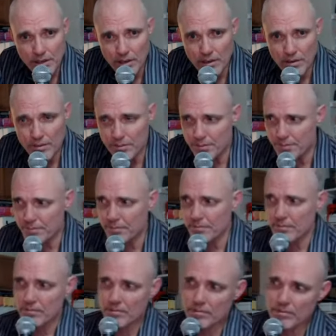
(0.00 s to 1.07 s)
of
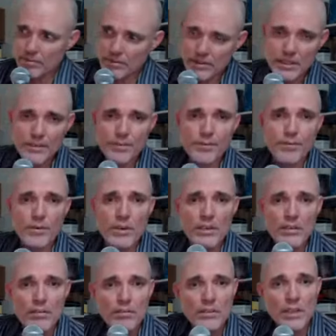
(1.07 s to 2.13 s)

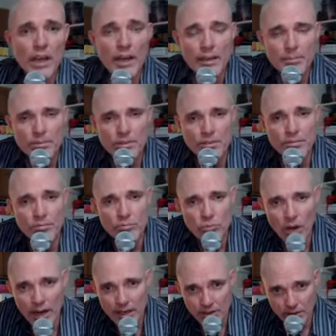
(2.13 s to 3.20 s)
different types of
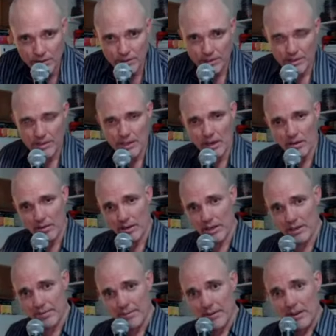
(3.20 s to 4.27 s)
writers. Now,
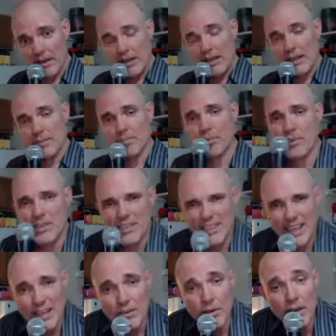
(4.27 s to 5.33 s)
he put it
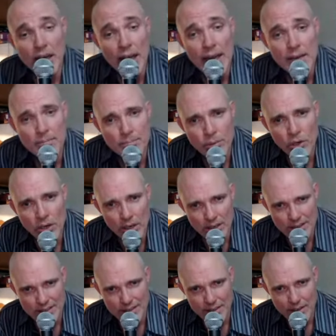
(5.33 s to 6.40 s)
together in 8
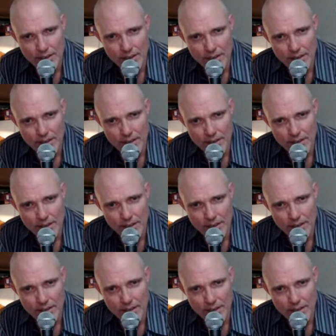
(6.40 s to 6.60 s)
books.